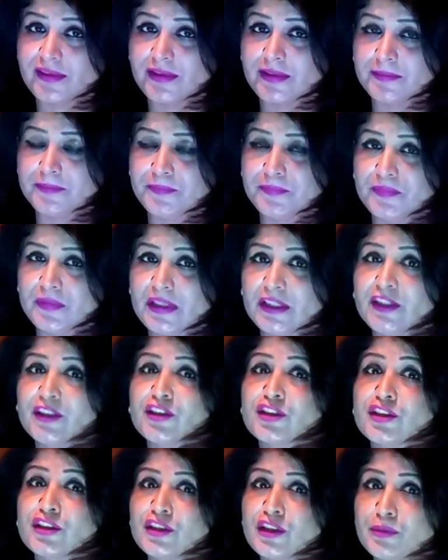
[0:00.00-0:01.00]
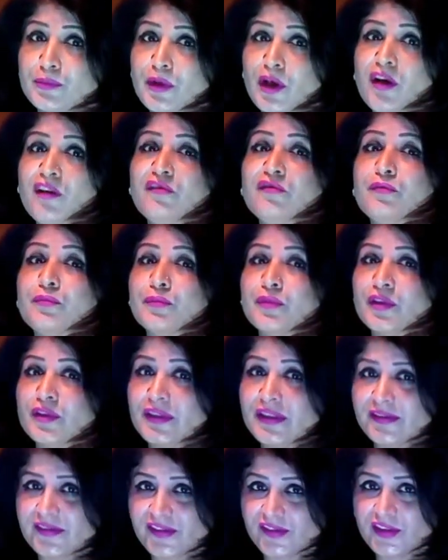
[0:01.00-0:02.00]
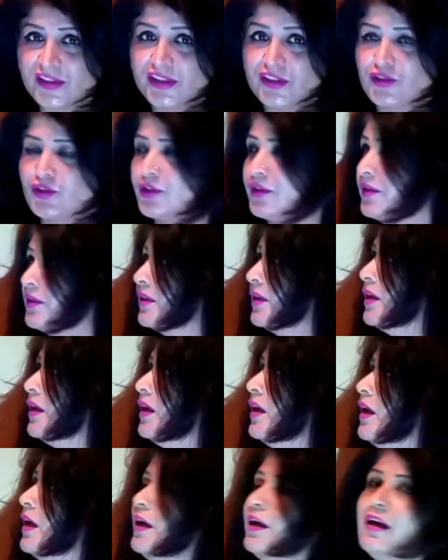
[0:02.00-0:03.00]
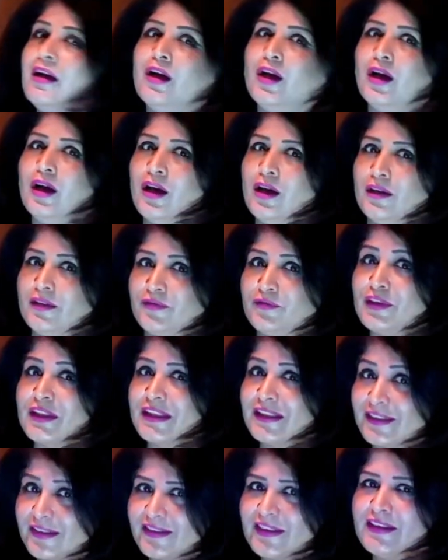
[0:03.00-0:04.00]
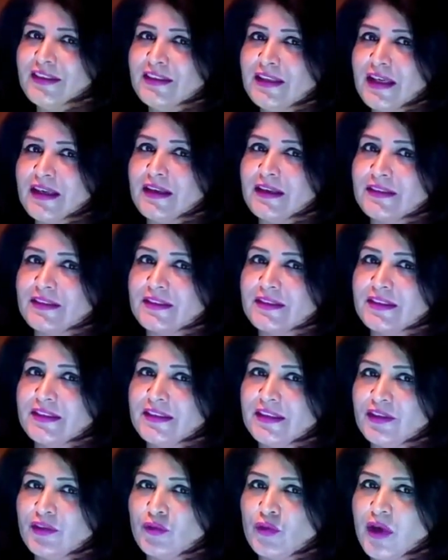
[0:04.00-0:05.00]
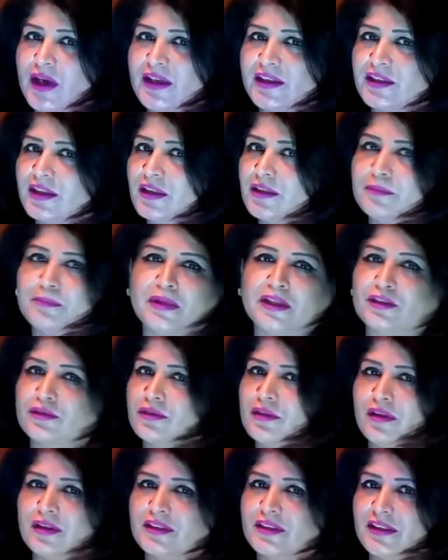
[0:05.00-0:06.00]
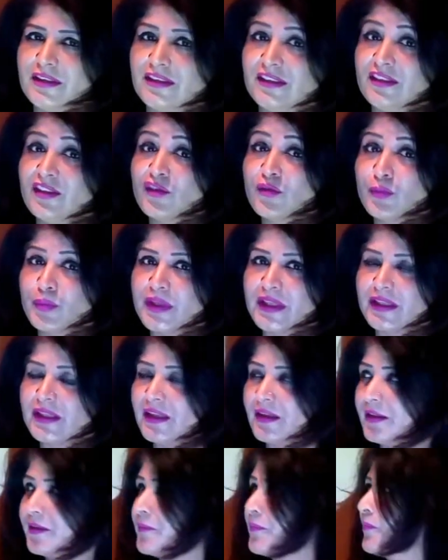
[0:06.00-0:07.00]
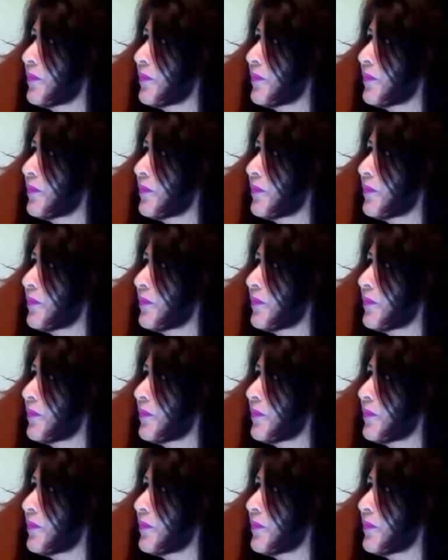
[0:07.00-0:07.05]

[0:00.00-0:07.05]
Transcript: them in terms of pronunciation. We can see that in writing but not in speaking.